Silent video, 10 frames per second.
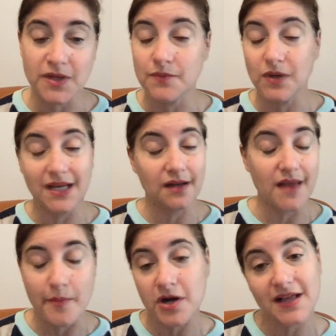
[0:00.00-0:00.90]
We need a
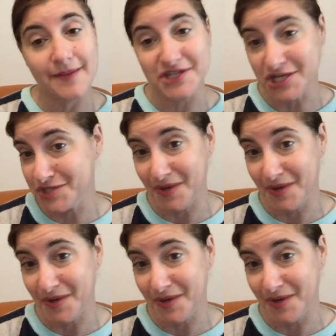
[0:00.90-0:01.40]
lot more climate change